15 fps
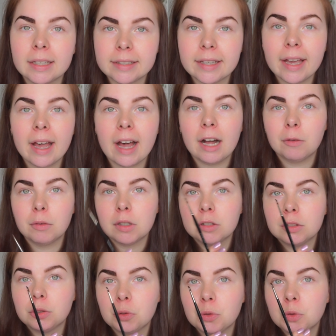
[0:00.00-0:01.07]
yeah, I
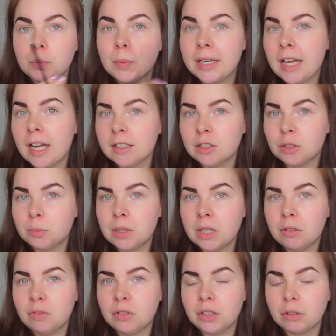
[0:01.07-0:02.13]
will do my other
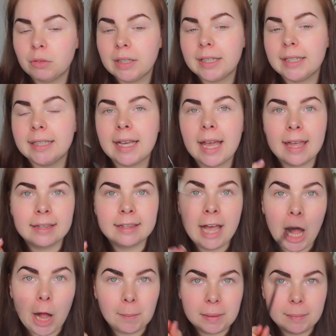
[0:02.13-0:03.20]
brow very quickly and
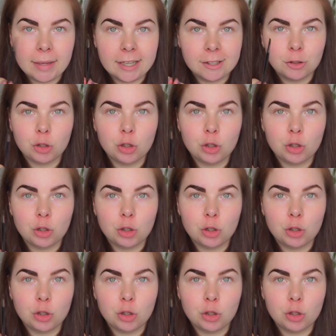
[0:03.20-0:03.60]
I'll be back